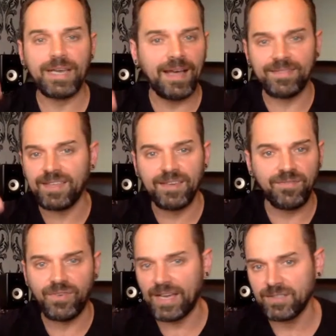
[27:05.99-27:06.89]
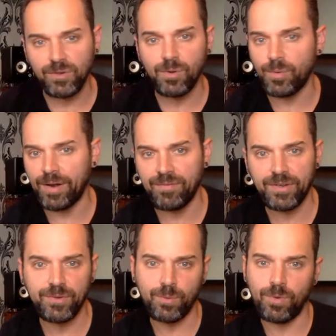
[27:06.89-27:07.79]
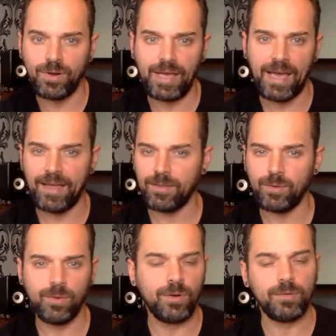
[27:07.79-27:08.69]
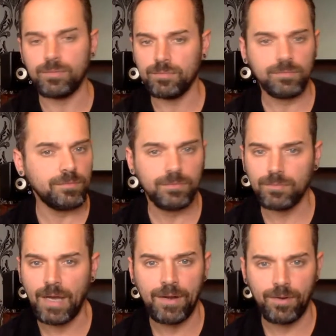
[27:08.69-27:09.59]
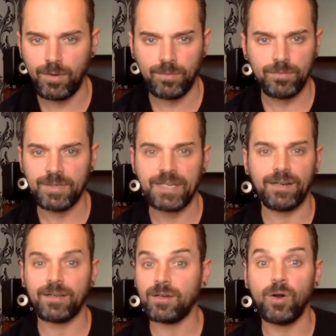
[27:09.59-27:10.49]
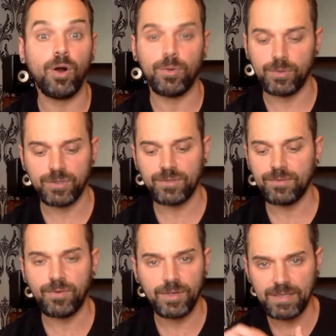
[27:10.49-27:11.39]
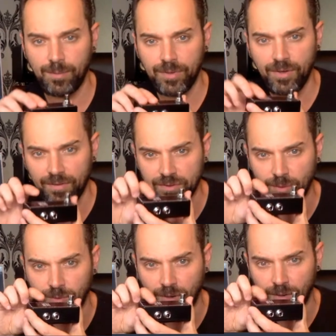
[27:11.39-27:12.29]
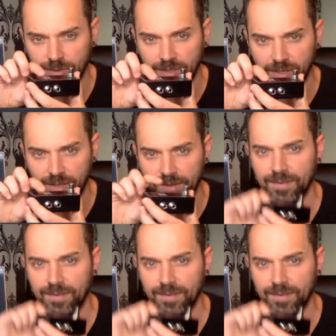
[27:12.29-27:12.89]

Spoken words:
add the effects or wherever you want to add, or I don't know, little chorus, for example. You have some chorus here.